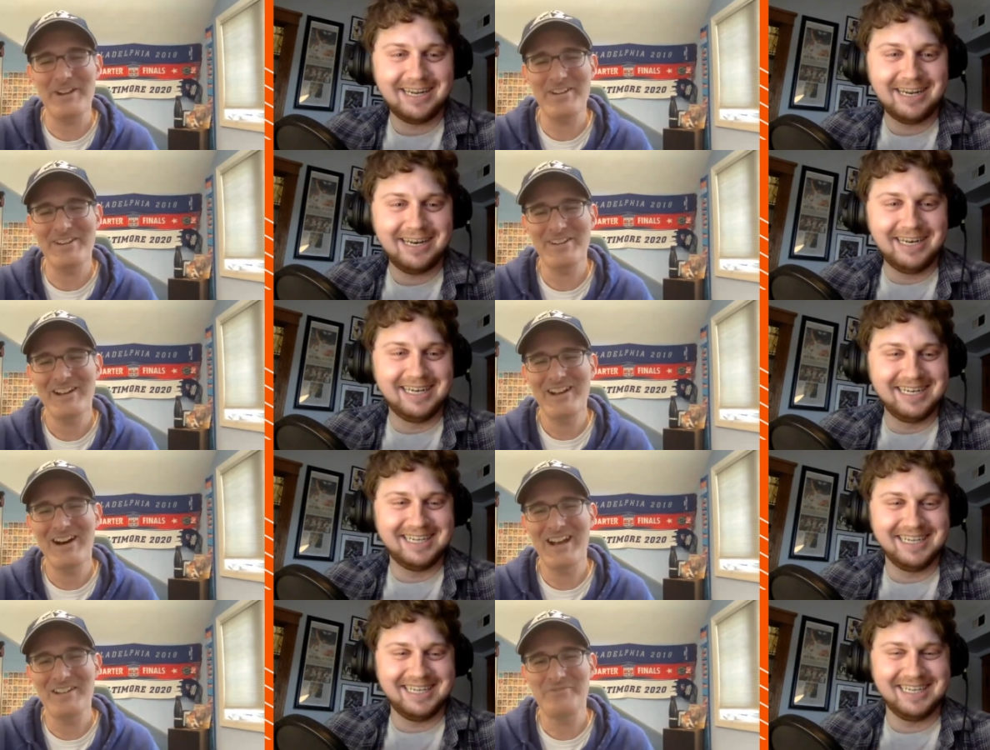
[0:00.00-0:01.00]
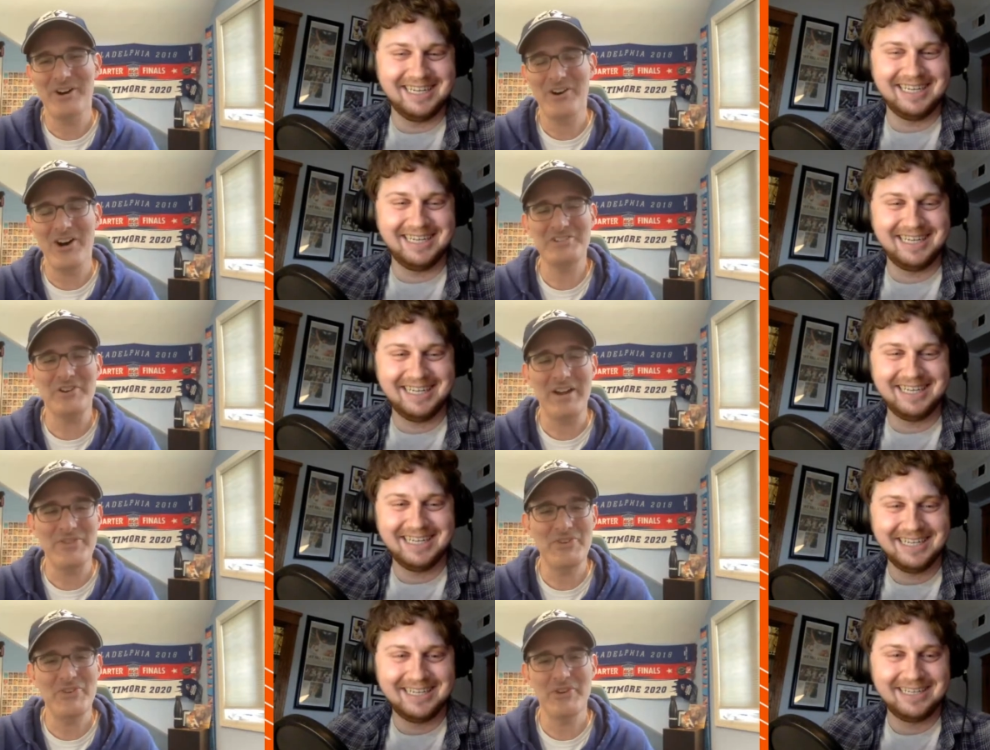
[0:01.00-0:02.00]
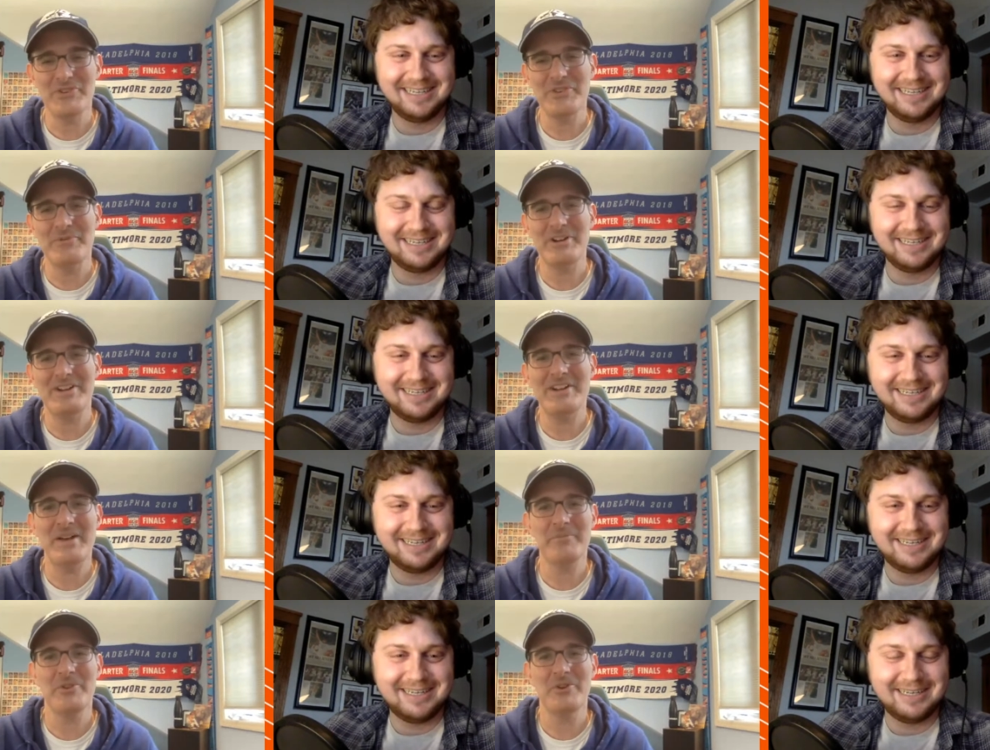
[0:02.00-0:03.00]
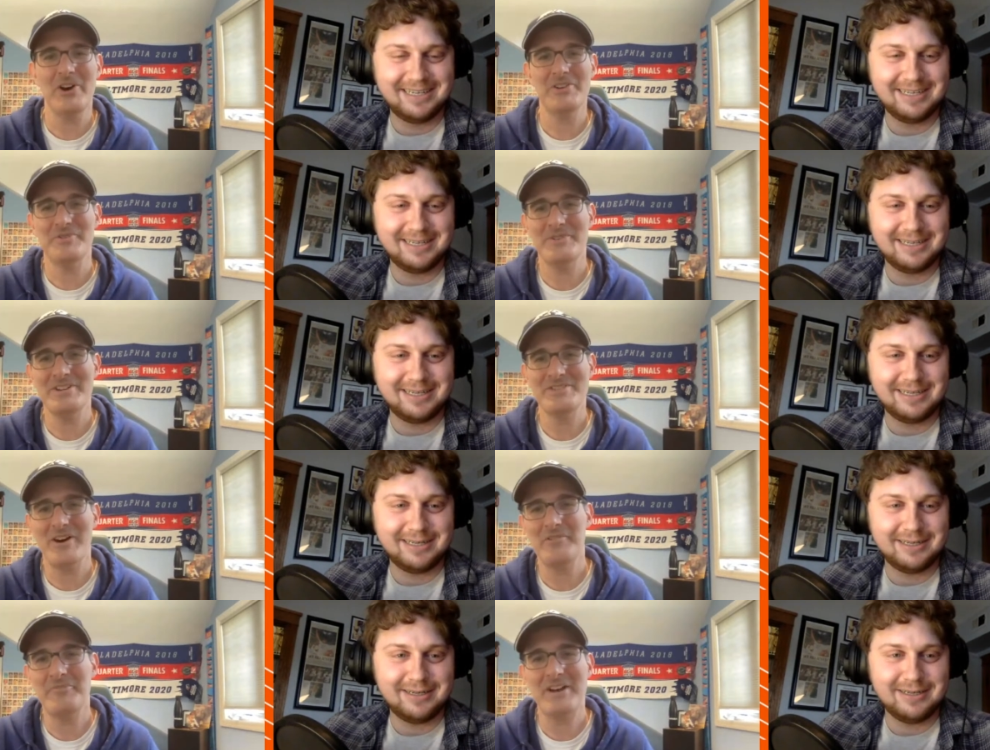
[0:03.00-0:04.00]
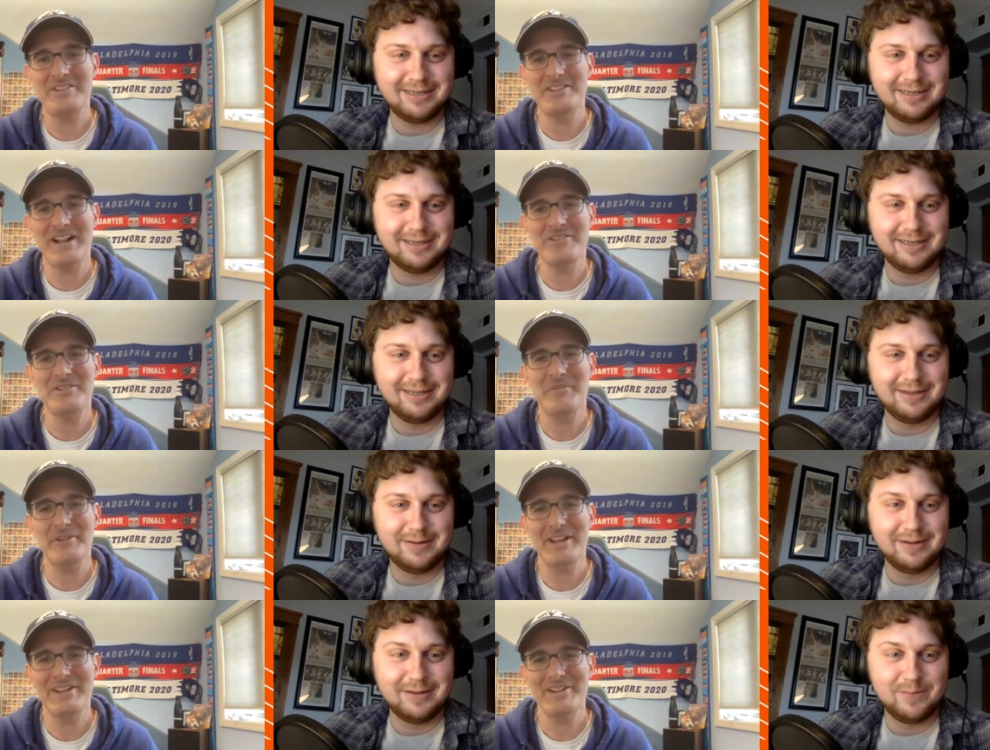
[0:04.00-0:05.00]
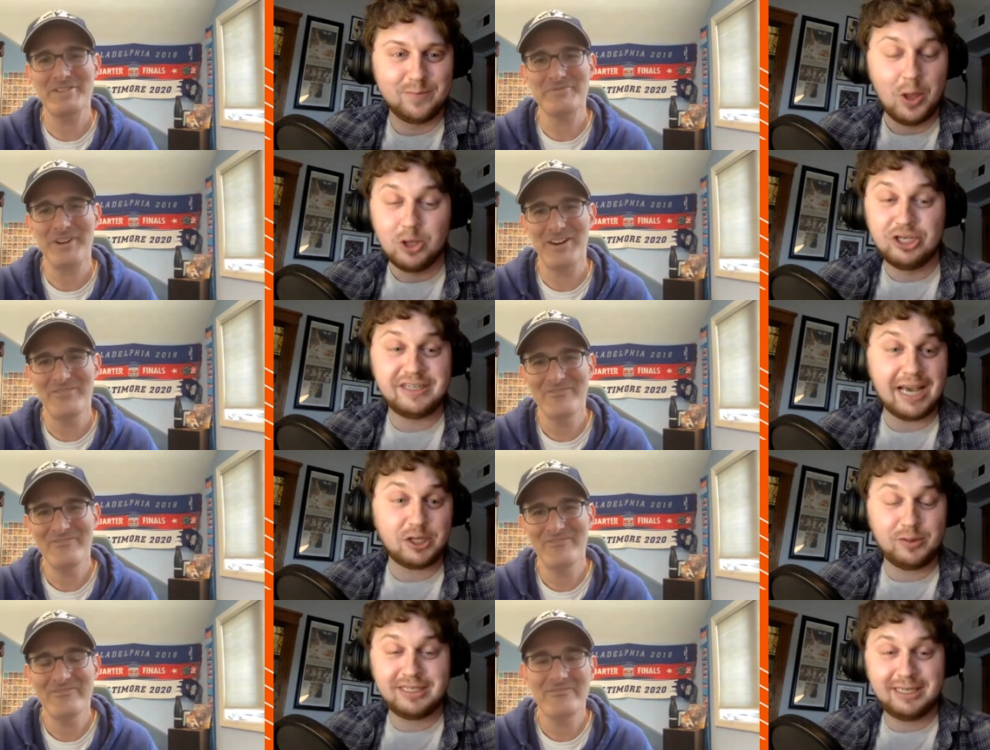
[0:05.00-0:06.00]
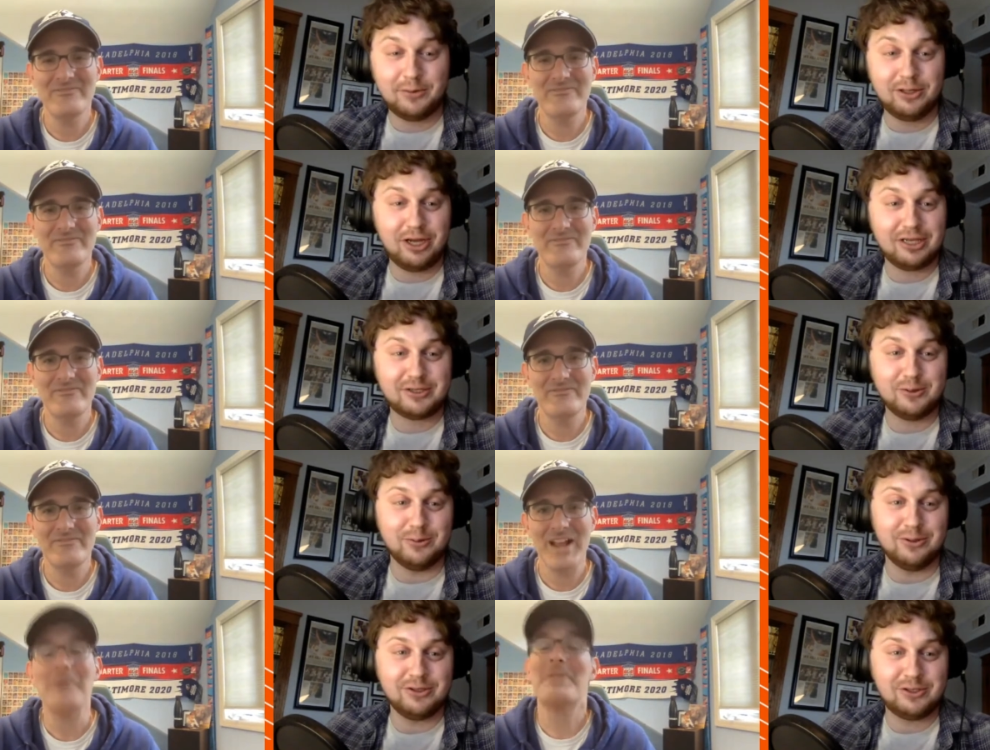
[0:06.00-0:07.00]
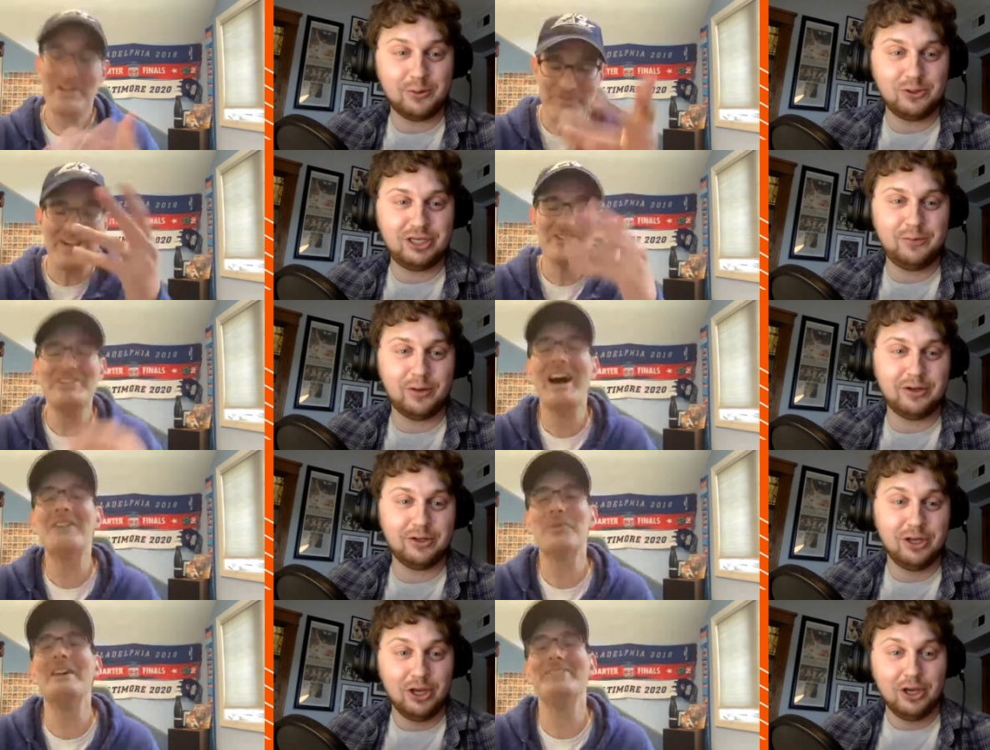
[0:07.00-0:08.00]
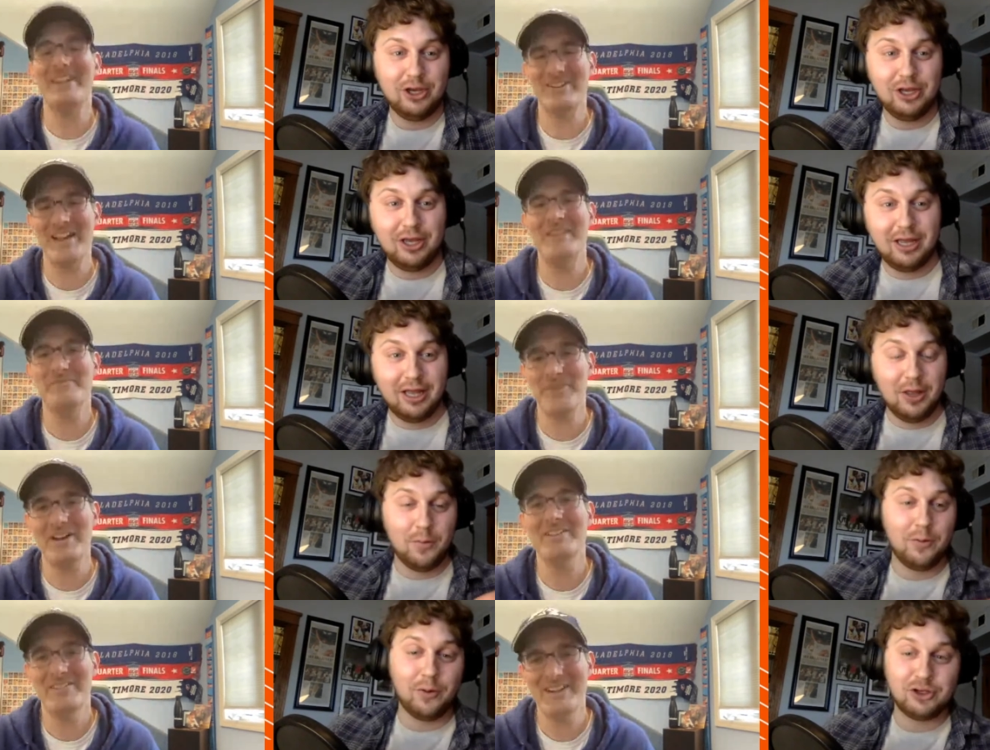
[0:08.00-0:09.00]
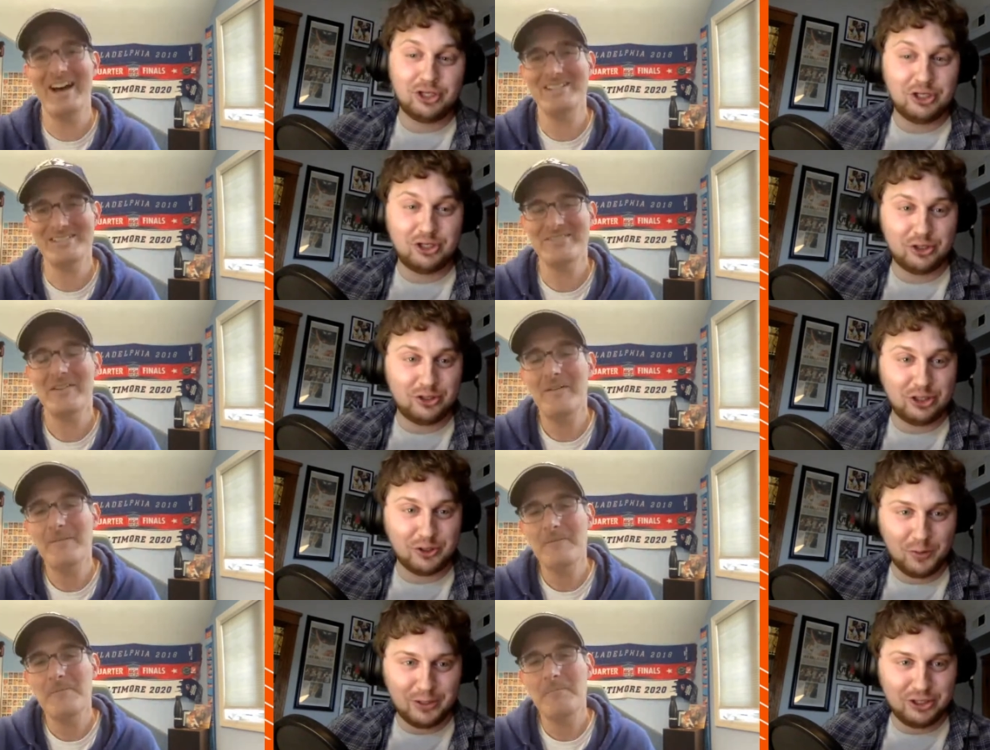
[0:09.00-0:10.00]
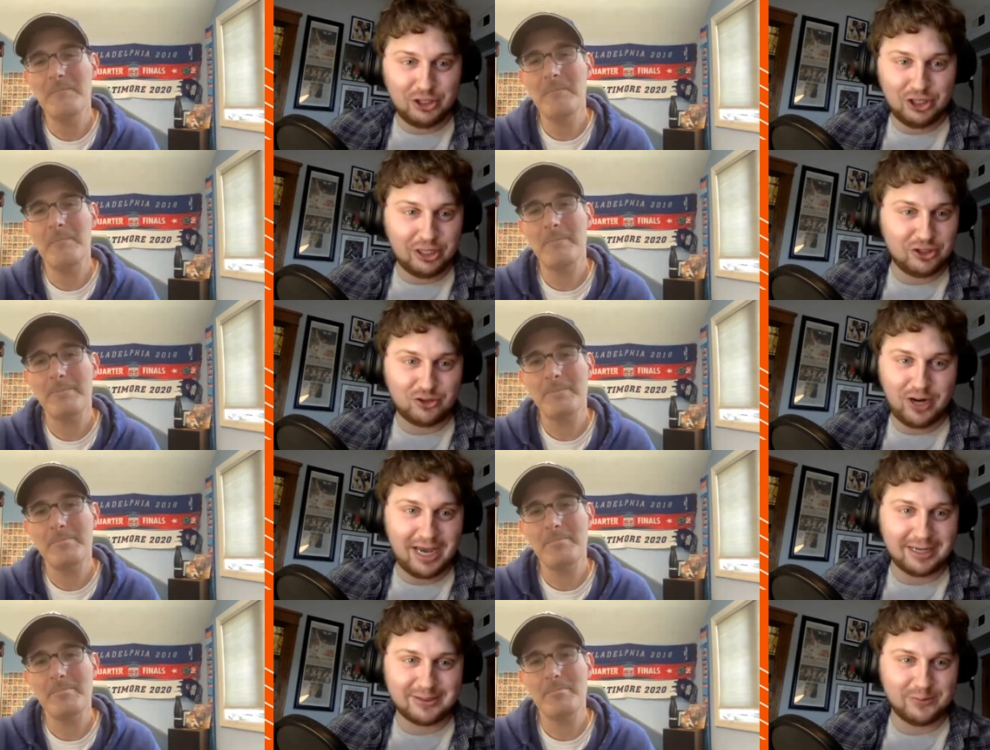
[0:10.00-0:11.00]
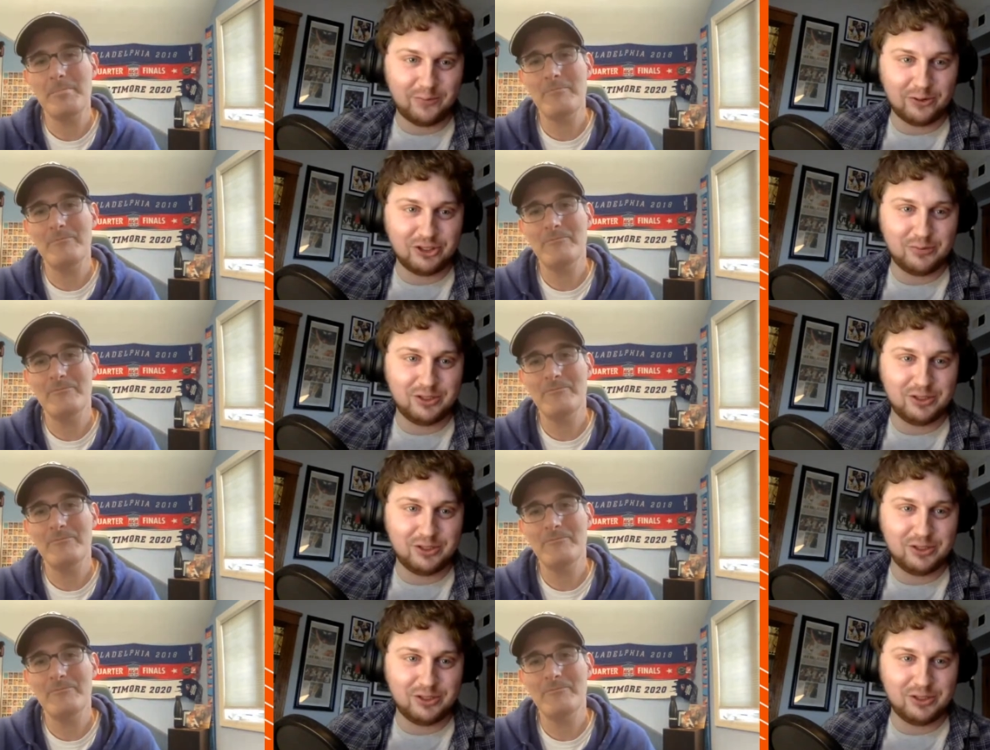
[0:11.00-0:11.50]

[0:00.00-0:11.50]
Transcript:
Speaker 1: make it uh, as well. Also, I think the only one in camp with a law degree, so I would imagine that could come in handy as well. She's
Speaker 2: actually still in law school, so That's she she's went, not
Speaker 1: quite there yet.
Speaker 2: But well, yeah. she, she, she told me she changed track. So first she